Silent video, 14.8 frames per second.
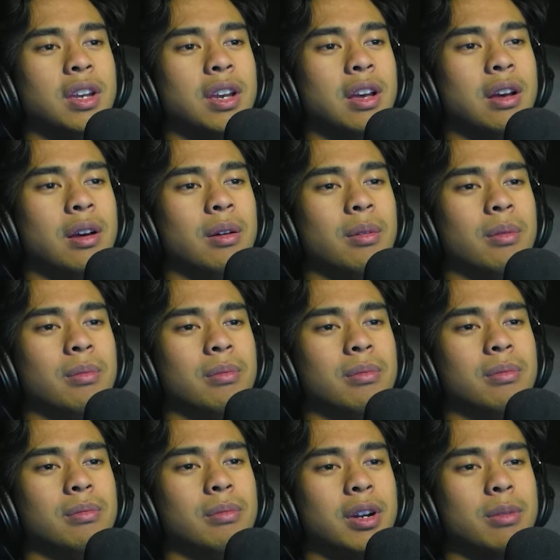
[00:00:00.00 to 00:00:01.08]
Um,
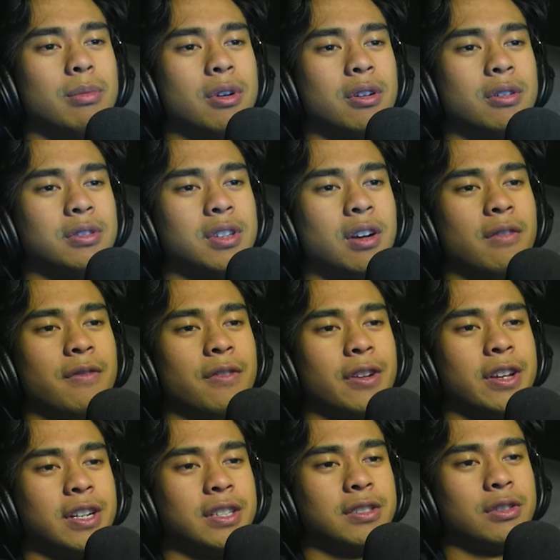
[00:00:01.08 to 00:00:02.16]
Mechamaru's
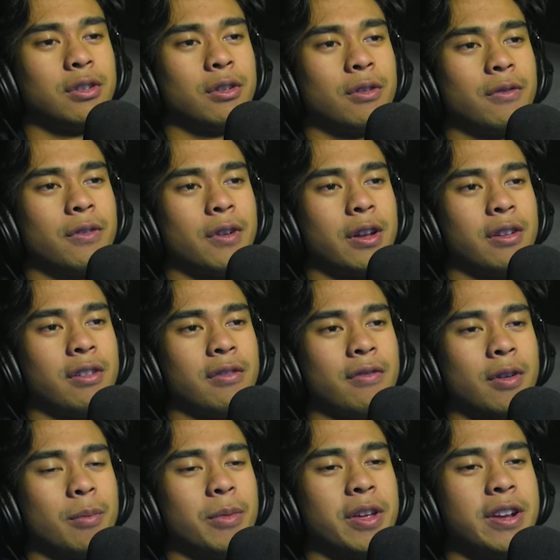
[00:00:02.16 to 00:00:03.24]
comforting his girlfriend
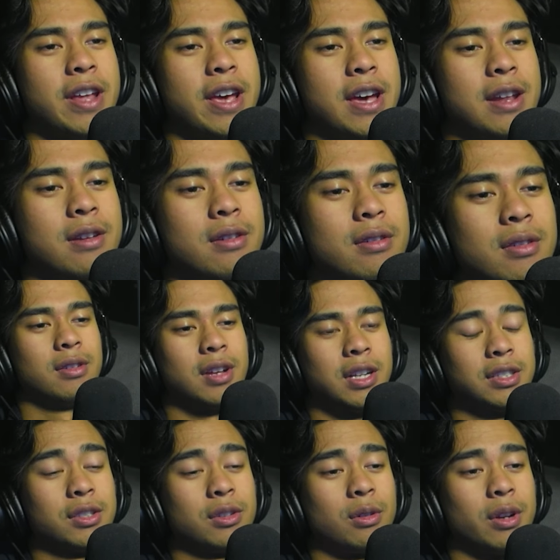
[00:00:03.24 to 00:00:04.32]
from the dead.
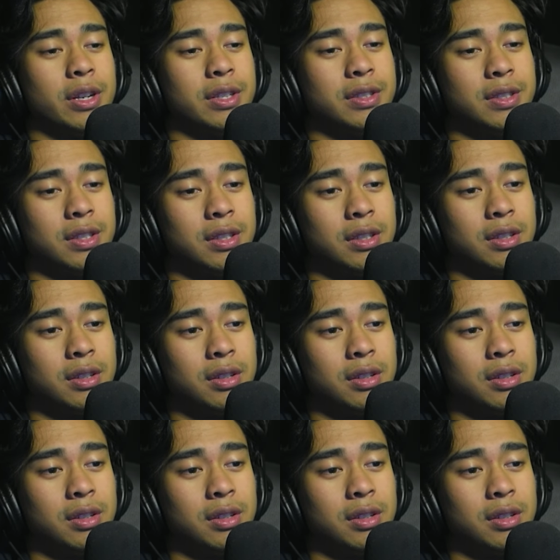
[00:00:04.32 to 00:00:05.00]
That's crazy.